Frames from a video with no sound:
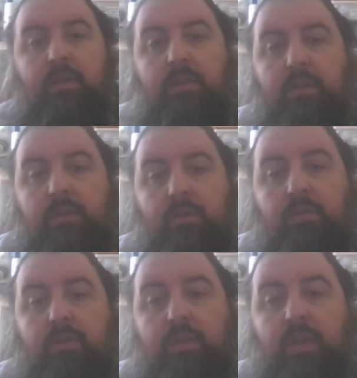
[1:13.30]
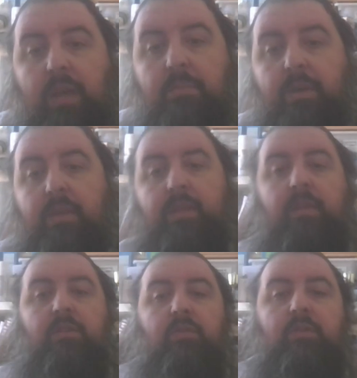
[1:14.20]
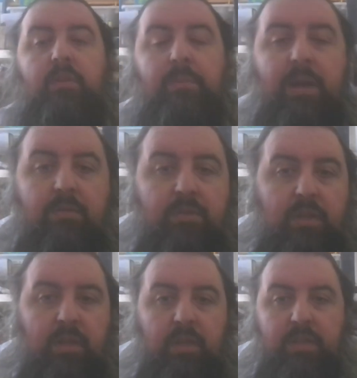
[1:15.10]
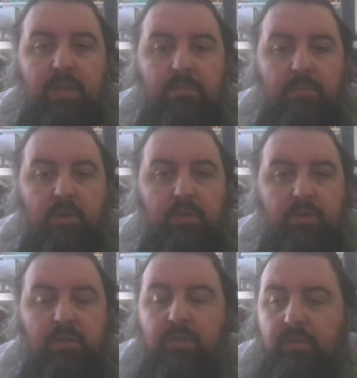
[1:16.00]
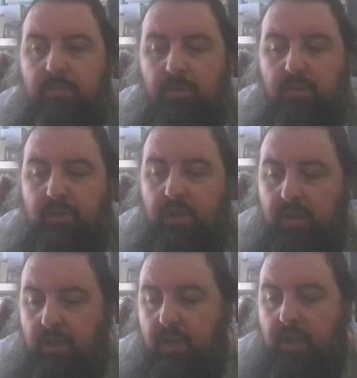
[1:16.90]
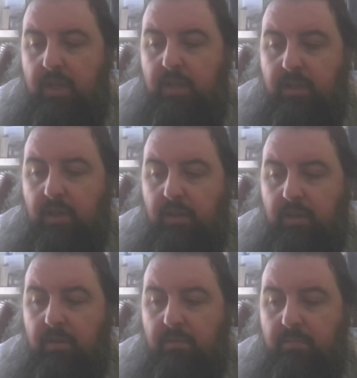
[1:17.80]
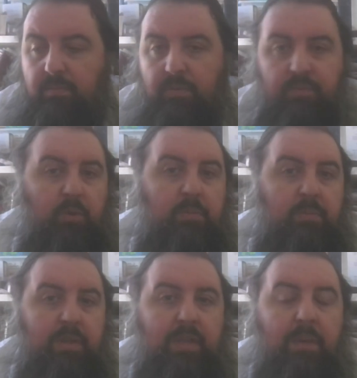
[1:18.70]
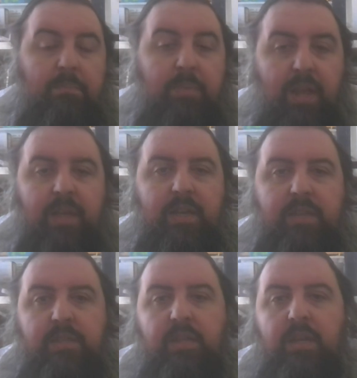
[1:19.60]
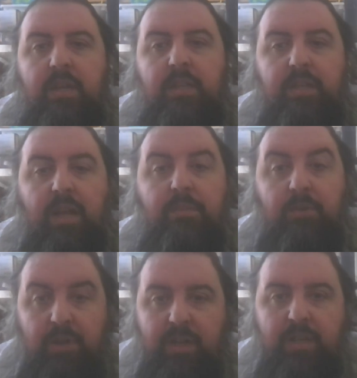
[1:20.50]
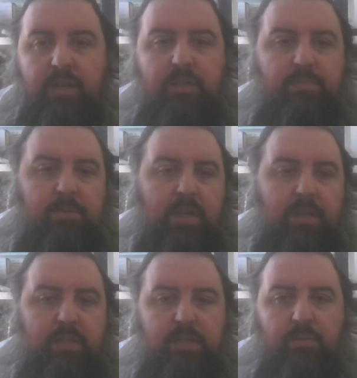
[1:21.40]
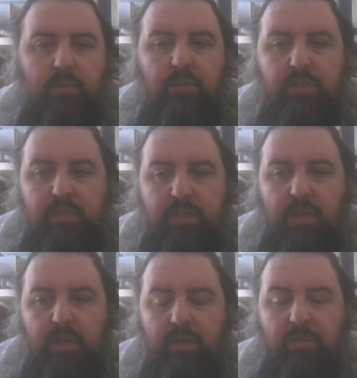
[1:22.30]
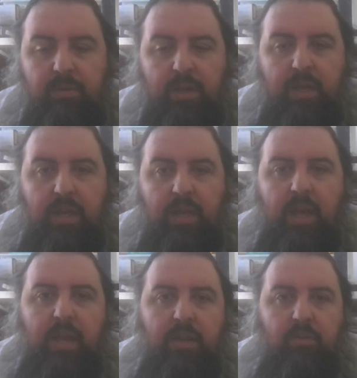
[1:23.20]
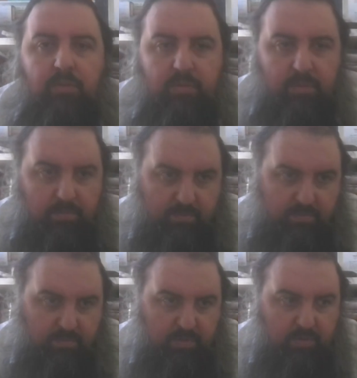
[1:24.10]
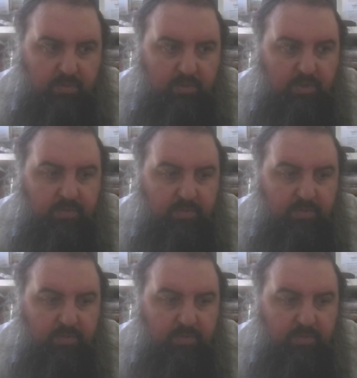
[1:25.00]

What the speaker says: God came and he took them out. He sent Moshe, to perform 10 plagues, 10 miraculous plagues. They weren't just any old sort of